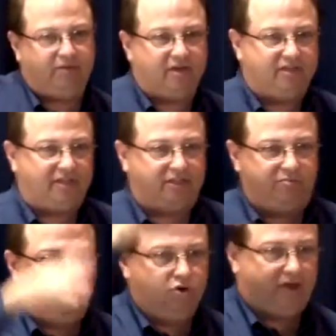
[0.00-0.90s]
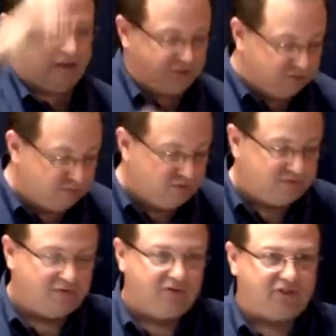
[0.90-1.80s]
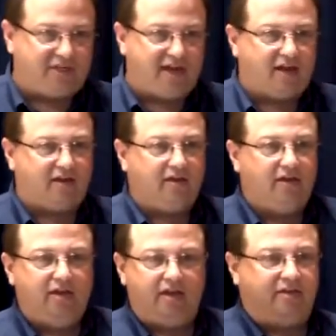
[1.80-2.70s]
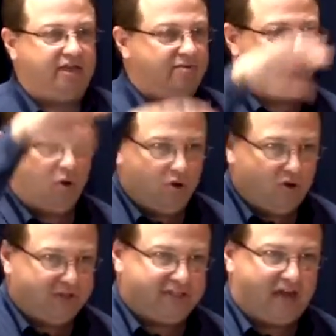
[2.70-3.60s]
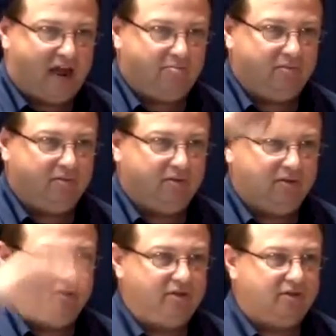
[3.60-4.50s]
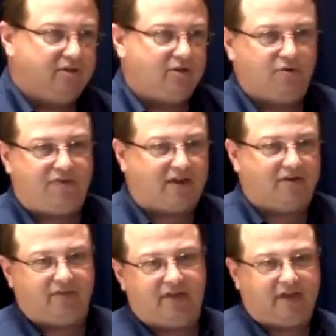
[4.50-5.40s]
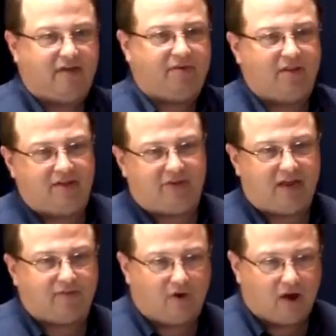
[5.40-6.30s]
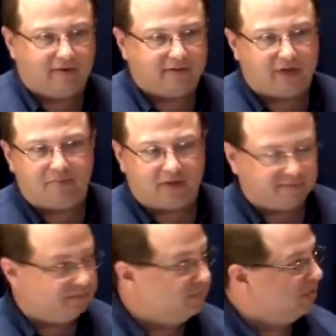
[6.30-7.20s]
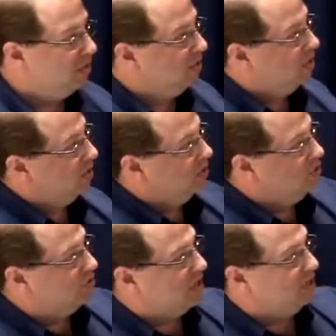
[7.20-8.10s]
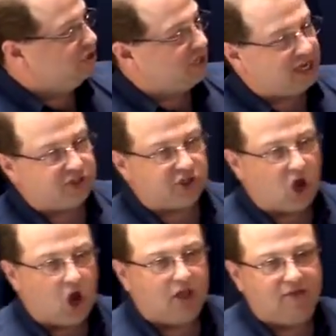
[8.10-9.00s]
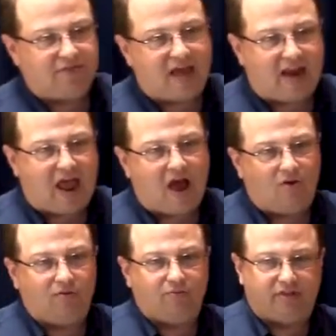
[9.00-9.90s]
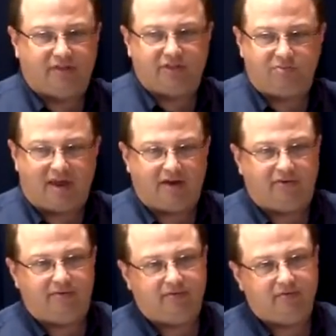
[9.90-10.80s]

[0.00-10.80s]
because as you move through the stick, it didn't pull the same. So effectively, it gave it left aileron or something. You can adjust all of that out with this menu,